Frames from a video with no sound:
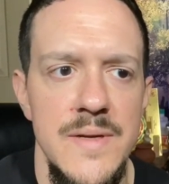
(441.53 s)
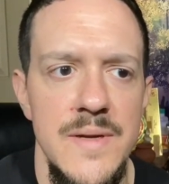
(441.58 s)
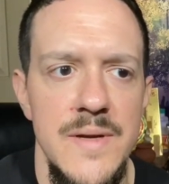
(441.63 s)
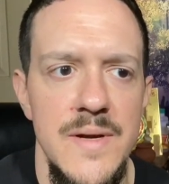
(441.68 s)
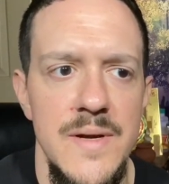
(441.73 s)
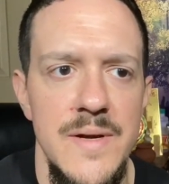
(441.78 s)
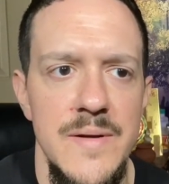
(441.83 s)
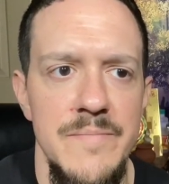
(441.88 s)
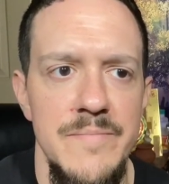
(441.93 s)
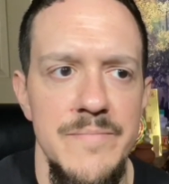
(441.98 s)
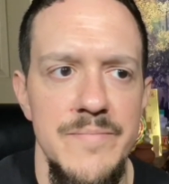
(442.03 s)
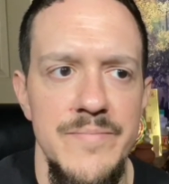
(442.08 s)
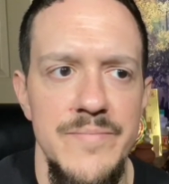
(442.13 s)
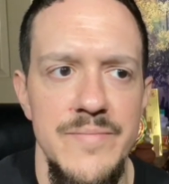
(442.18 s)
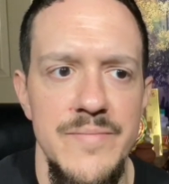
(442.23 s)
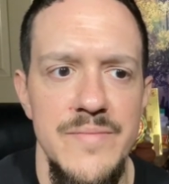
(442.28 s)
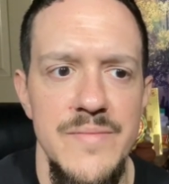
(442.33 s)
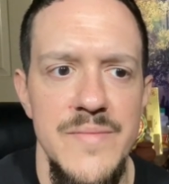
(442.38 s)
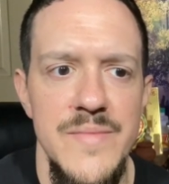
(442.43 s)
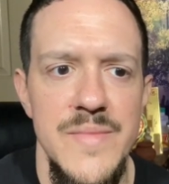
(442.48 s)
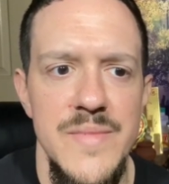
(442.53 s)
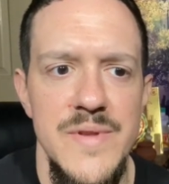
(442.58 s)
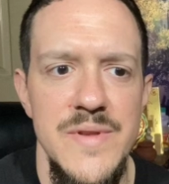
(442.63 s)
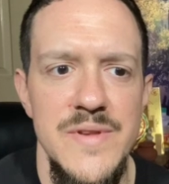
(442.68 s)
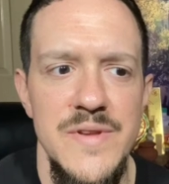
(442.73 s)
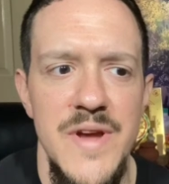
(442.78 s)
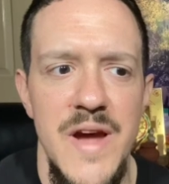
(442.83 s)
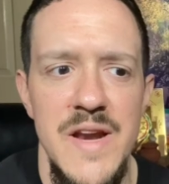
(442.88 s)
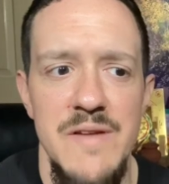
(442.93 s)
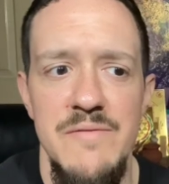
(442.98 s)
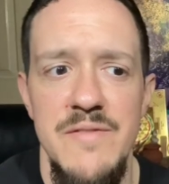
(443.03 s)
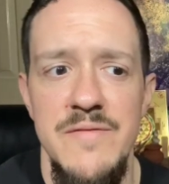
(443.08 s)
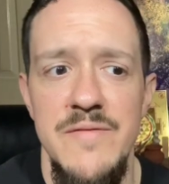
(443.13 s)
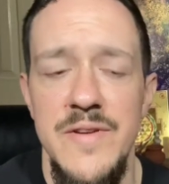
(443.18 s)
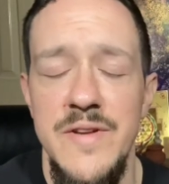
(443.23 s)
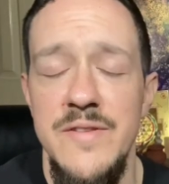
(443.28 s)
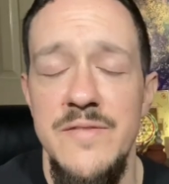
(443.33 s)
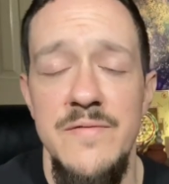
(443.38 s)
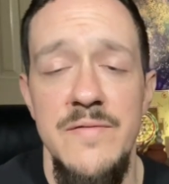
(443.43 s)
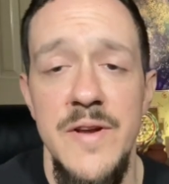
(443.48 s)
um, it's kind of
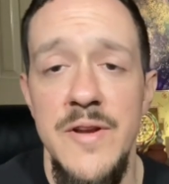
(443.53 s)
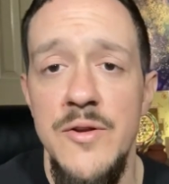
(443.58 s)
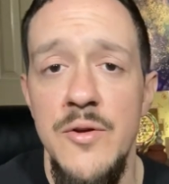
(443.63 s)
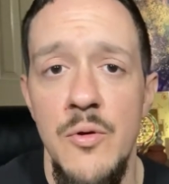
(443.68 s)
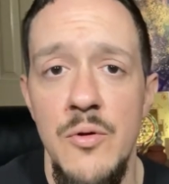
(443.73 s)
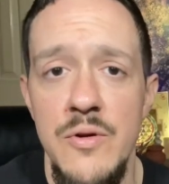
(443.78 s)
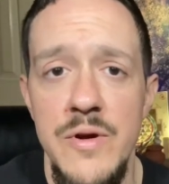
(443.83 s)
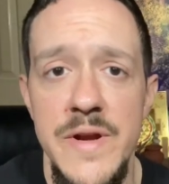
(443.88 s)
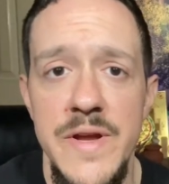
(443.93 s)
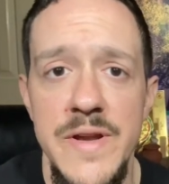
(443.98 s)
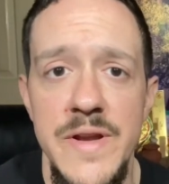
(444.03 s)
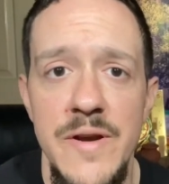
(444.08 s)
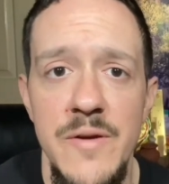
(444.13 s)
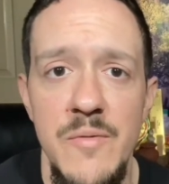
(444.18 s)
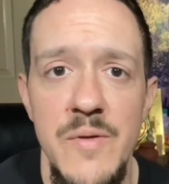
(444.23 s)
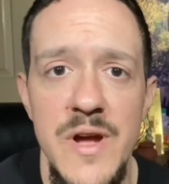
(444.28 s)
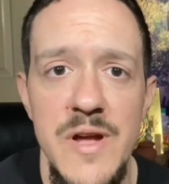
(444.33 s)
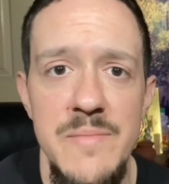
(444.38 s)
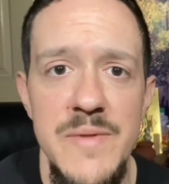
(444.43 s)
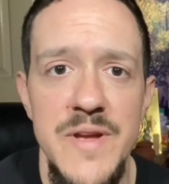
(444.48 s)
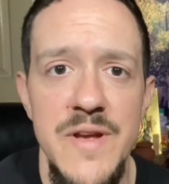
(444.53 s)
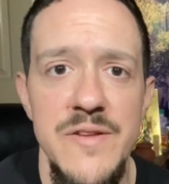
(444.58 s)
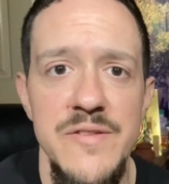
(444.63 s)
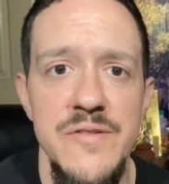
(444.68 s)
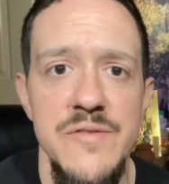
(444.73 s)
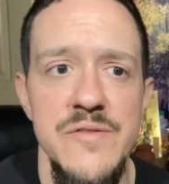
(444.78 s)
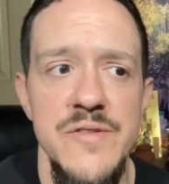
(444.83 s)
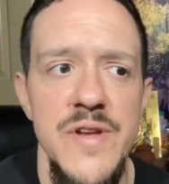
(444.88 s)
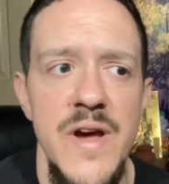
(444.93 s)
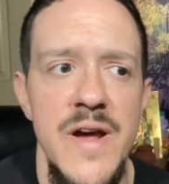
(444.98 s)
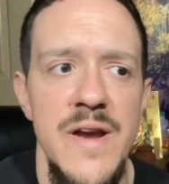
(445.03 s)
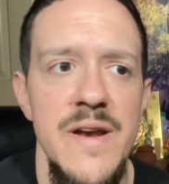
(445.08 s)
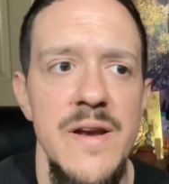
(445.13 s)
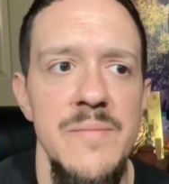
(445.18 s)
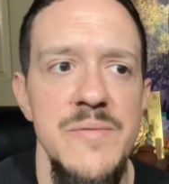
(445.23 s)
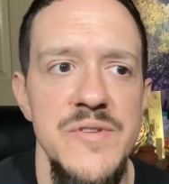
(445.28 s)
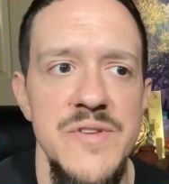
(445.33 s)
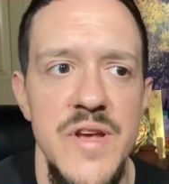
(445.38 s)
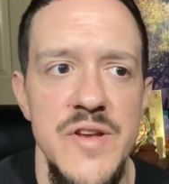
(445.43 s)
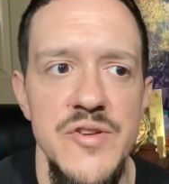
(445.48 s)
Victorian in a way because there's not an
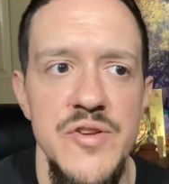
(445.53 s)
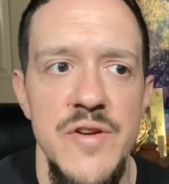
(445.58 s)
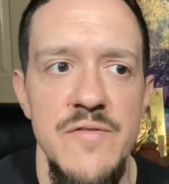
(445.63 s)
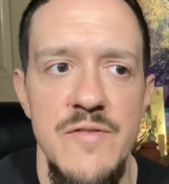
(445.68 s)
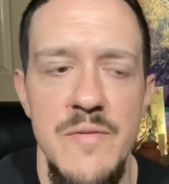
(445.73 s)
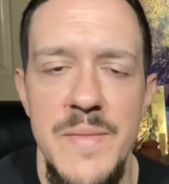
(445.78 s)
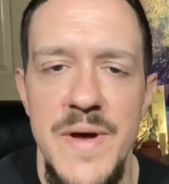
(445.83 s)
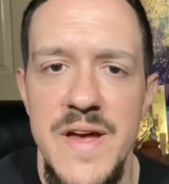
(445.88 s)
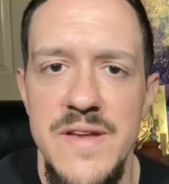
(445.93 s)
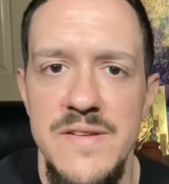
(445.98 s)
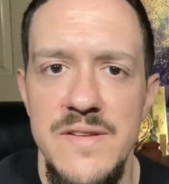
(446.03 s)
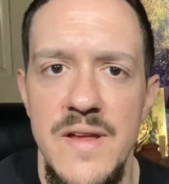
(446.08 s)
obsession over past